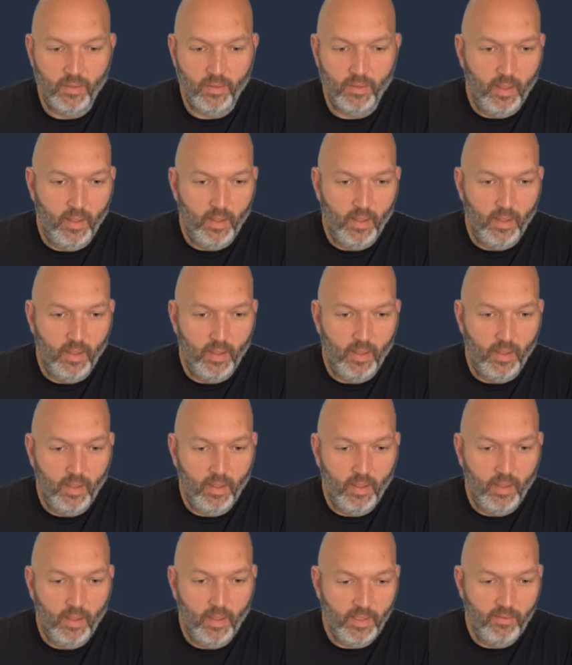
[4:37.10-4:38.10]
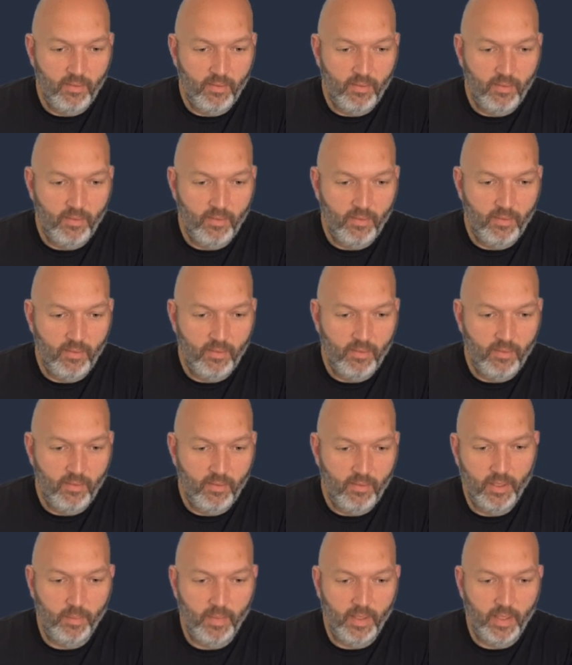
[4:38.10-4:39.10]
we don't need variables down here,
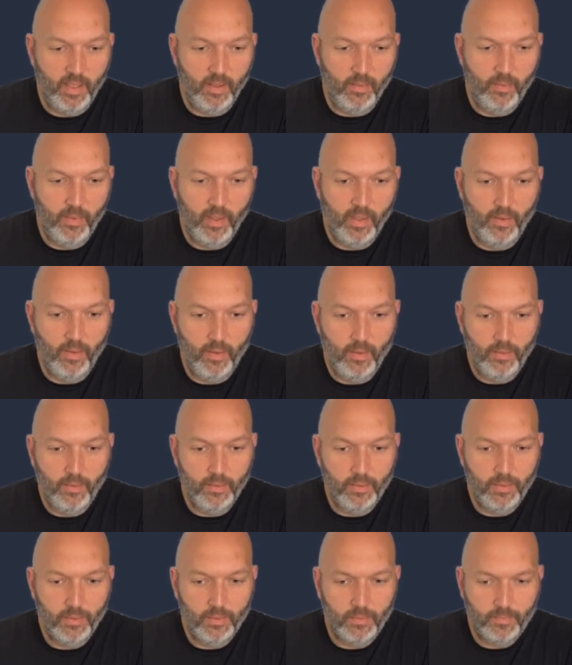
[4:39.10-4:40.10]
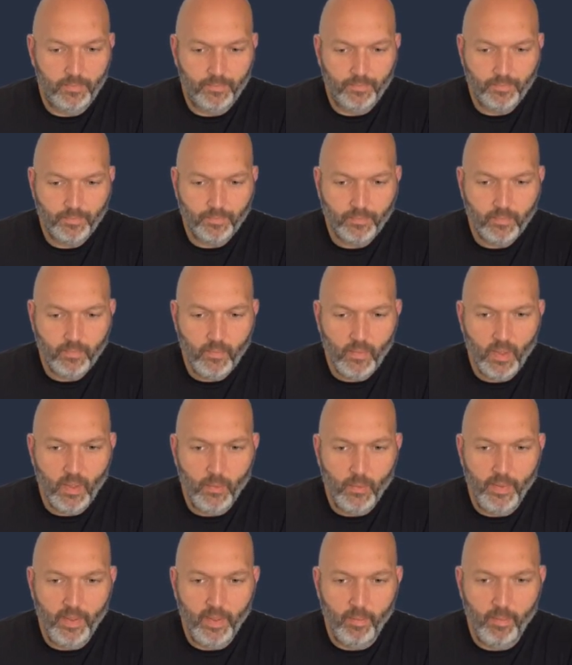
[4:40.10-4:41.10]
so I'm going to get rid of those.
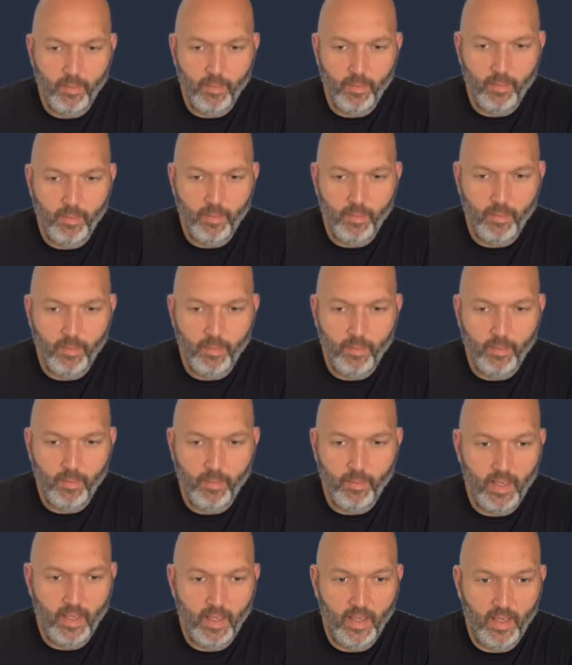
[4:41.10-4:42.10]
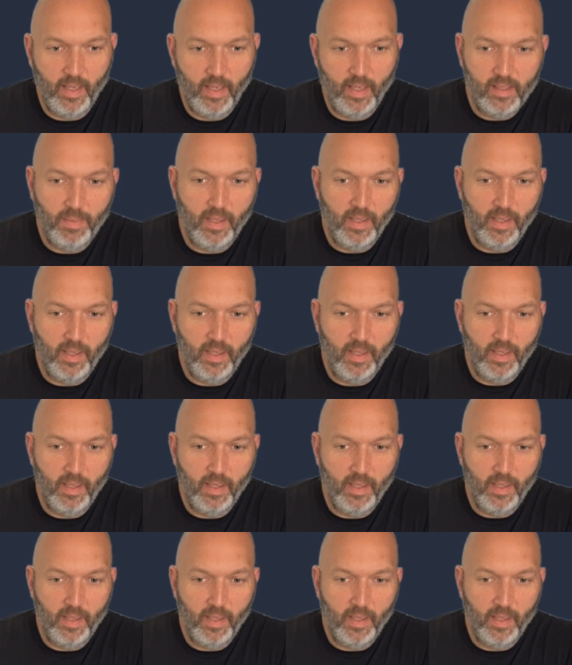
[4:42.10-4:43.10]
We can minimize that. Click this button here,
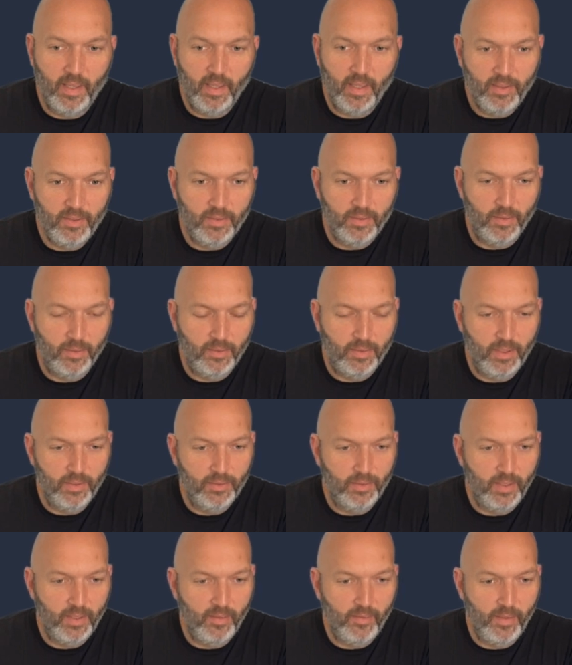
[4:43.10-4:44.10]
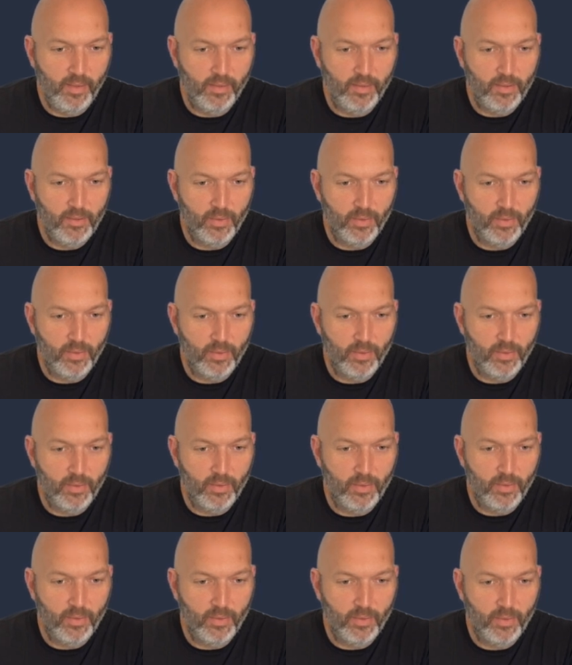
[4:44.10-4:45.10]
Prettify. So this will give this will kind of do
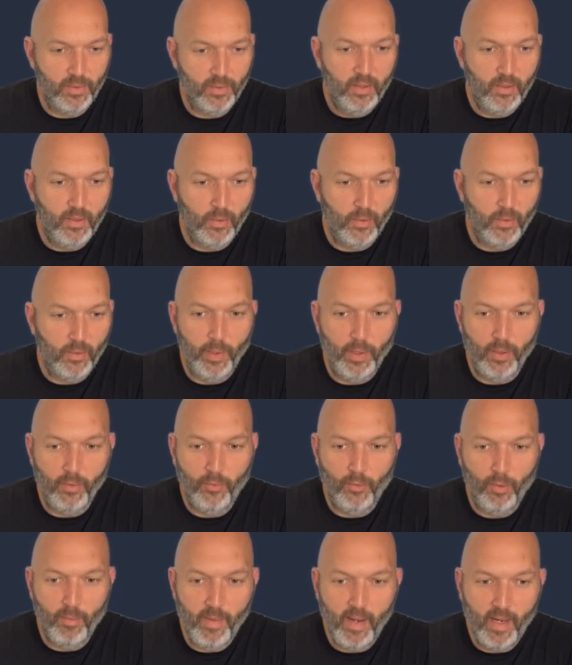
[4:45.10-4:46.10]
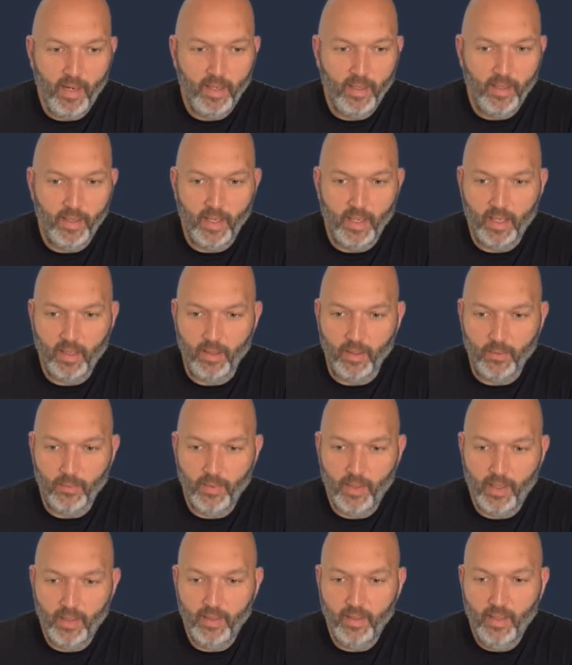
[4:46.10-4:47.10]
some query formatting, and I click
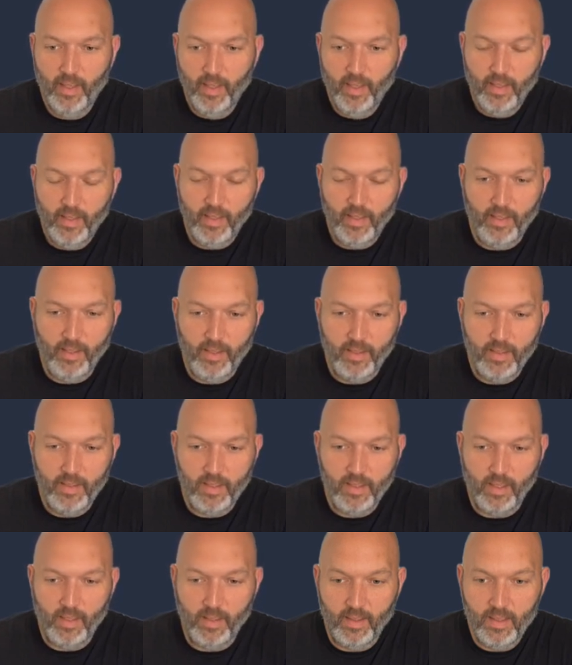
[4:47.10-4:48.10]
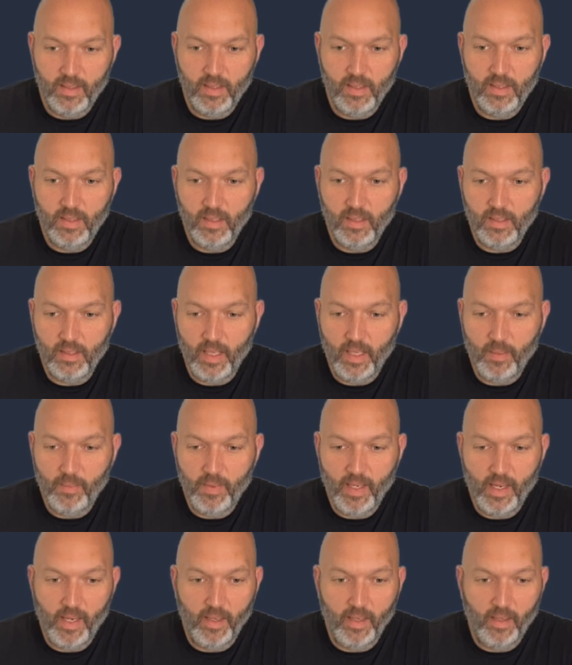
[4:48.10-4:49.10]
Run, and you can see this is the same
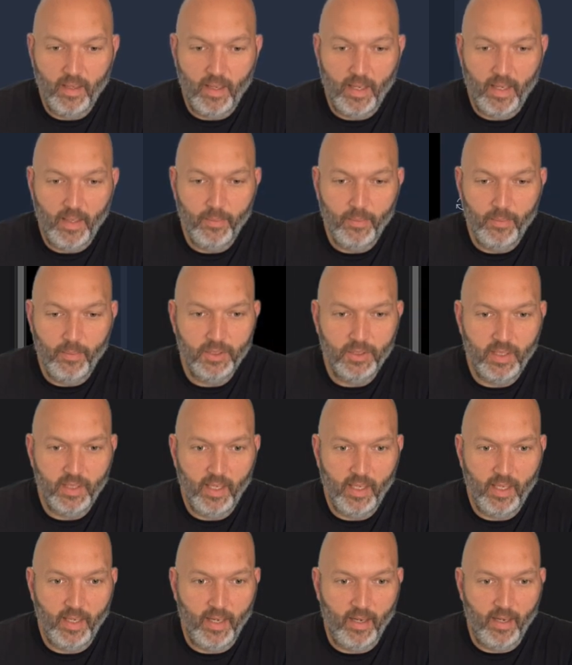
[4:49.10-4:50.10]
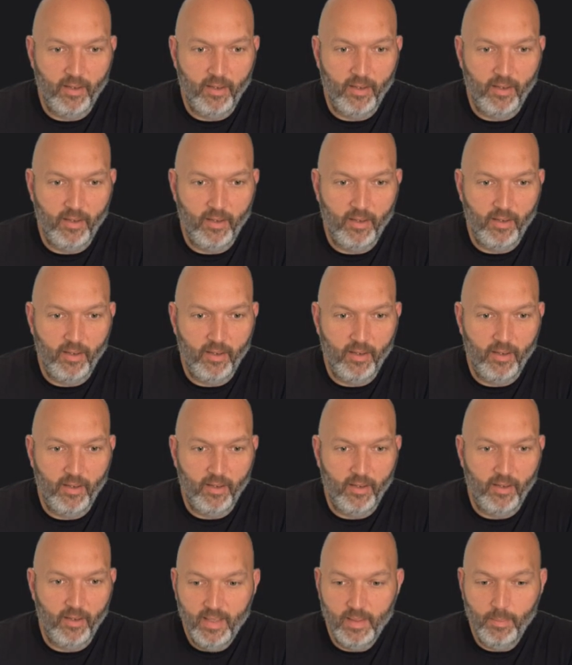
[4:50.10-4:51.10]
data I was just getting out of my
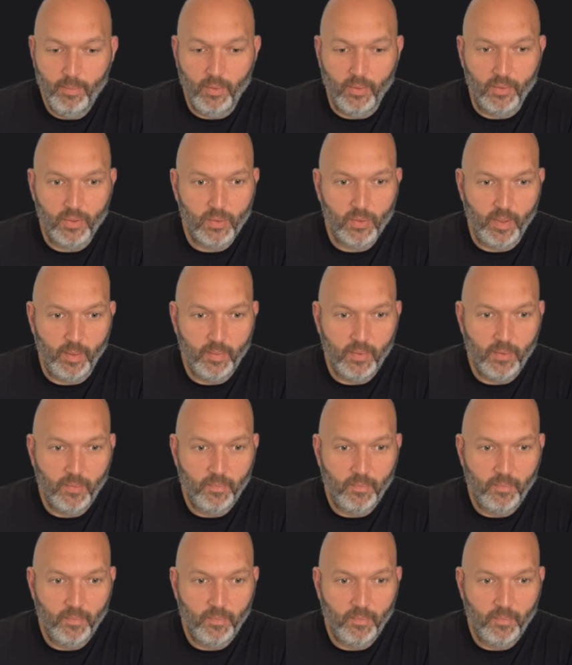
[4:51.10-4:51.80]
simple script.